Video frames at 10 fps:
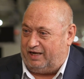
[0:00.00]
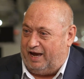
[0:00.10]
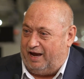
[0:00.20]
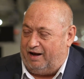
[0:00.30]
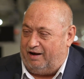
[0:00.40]

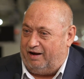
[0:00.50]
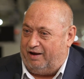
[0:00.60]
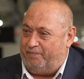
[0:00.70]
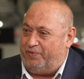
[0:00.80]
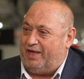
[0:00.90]
and
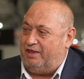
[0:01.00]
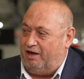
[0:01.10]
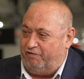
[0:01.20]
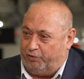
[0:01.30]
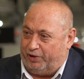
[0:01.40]

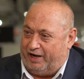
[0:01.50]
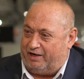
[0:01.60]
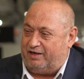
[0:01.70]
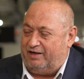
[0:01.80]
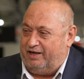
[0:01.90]
therefore that